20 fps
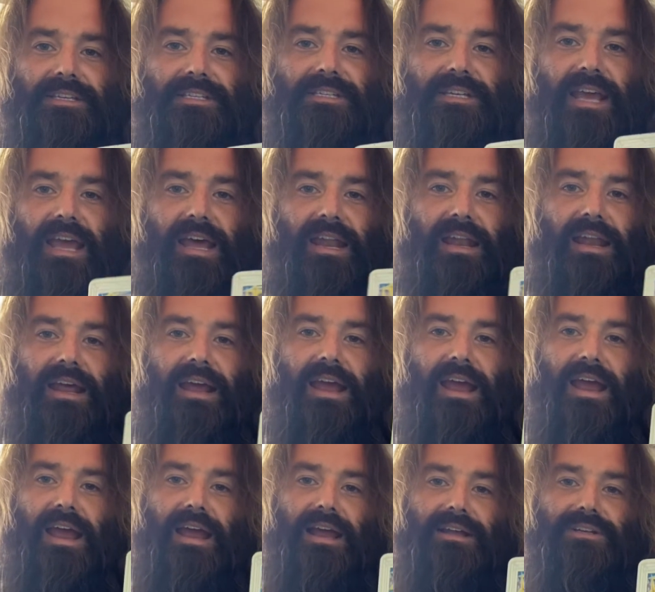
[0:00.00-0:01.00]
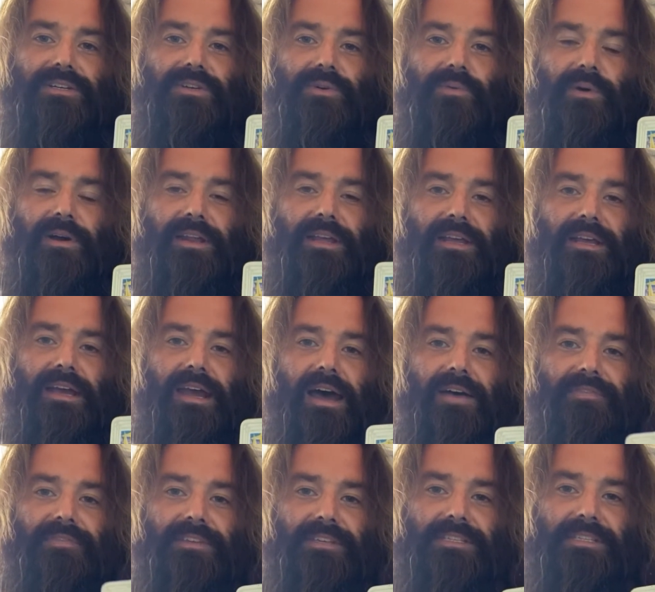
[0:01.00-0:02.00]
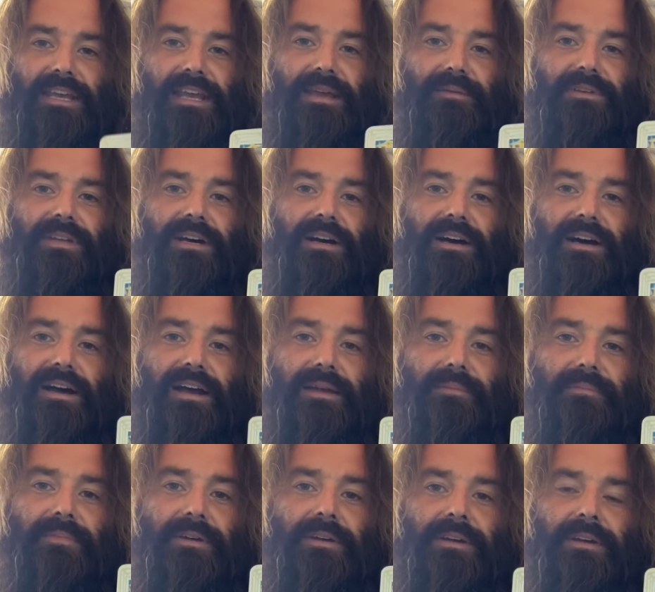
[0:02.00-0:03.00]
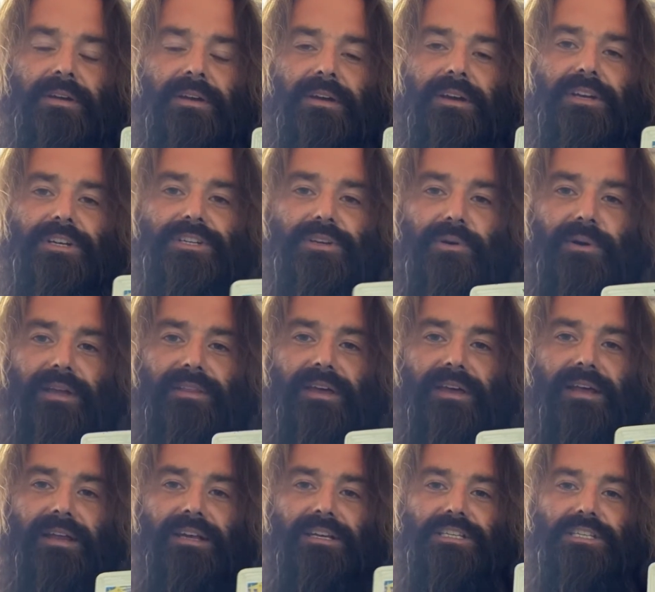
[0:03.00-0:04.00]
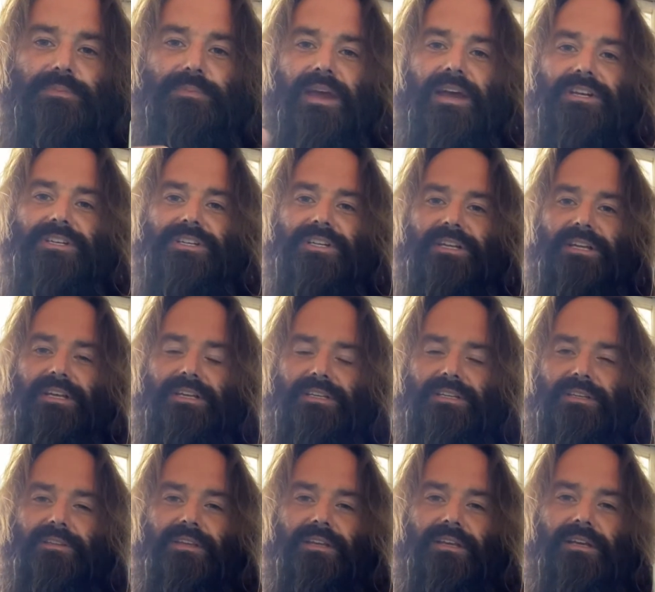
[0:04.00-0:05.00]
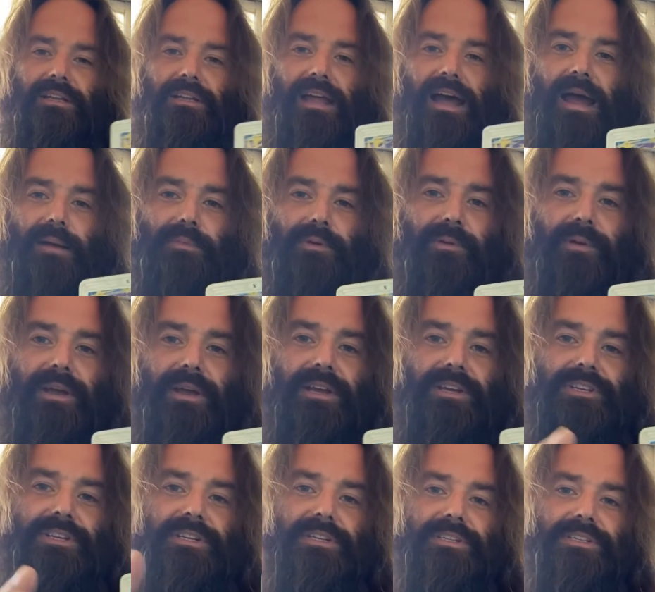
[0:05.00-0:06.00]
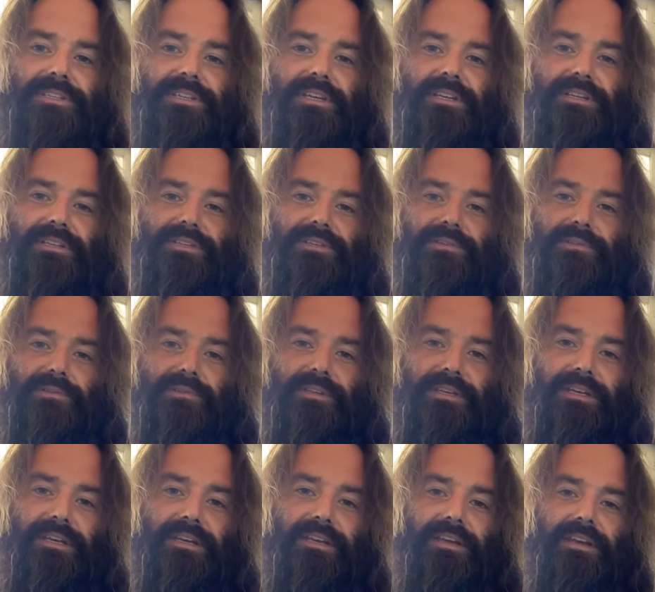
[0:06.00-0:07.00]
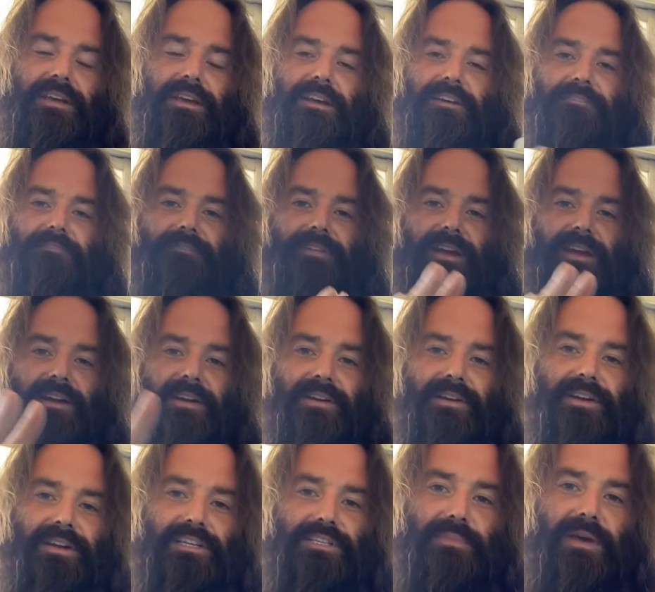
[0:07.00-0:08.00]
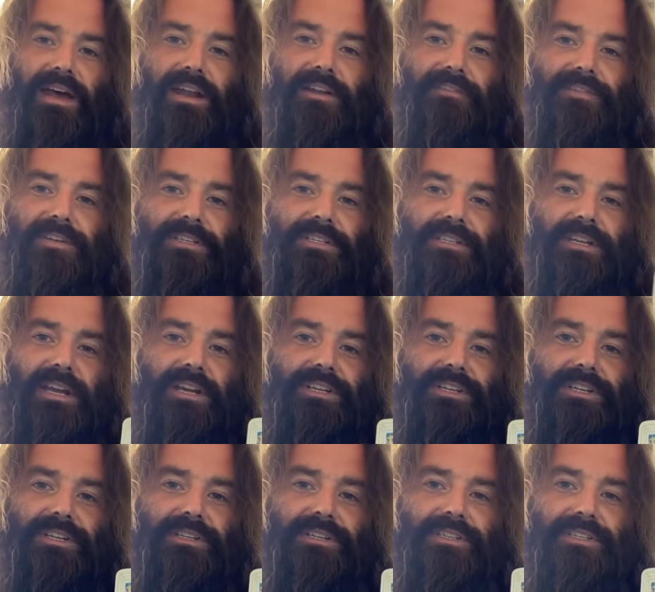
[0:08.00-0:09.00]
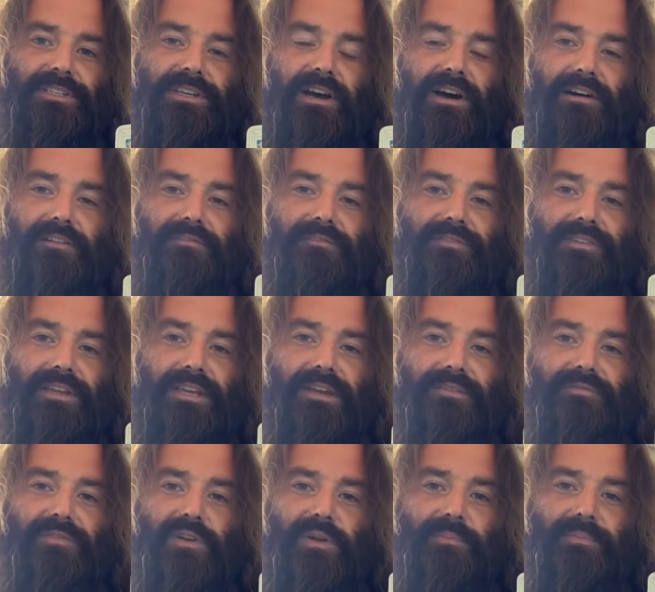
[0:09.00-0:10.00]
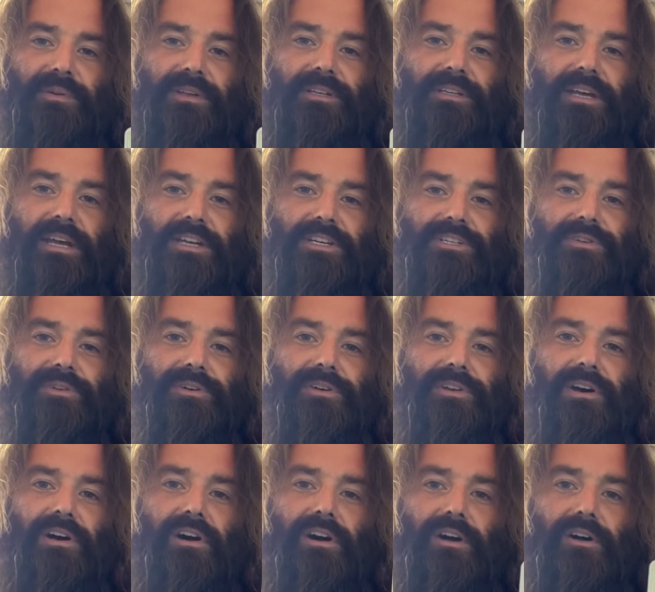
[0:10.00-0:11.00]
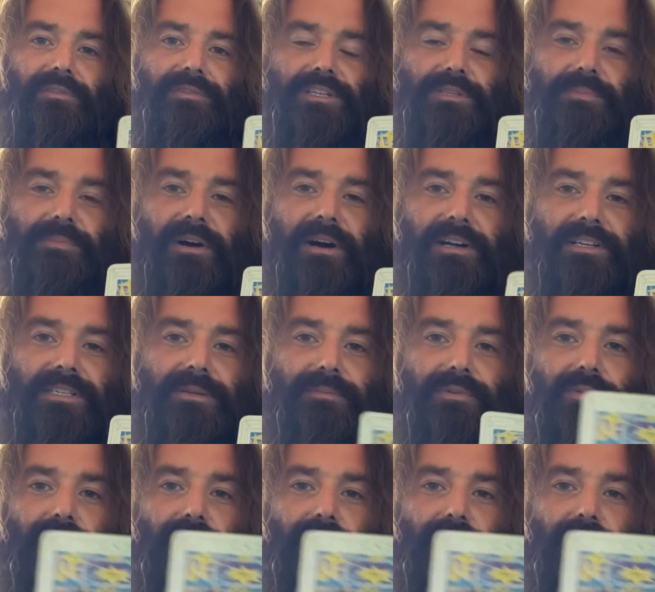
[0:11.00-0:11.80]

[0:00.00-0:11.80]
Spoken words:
10 and 20 at the same time, showing that expansion into the elaborations, into the various manifestations of the infinite potential in all of its possible